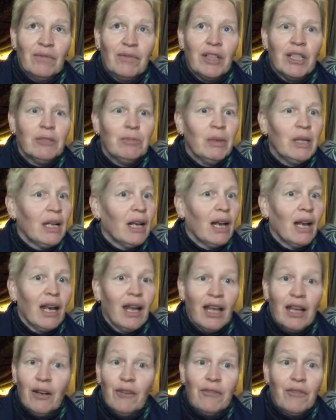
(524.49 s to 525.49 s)
There's been a
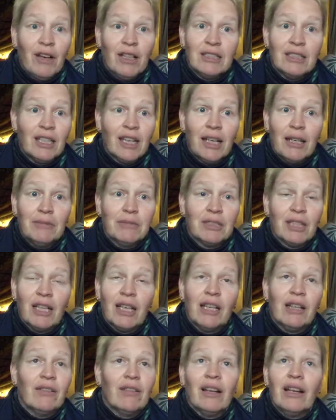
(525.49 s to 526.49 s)
lot of fun times, a
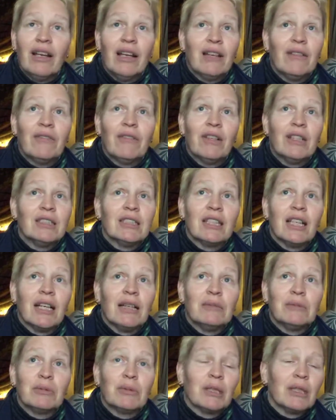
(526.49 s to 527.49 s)
lot of fun
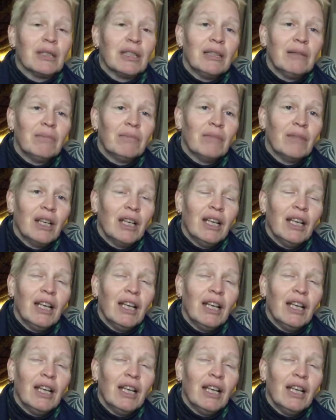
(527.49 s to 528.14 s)
times, but in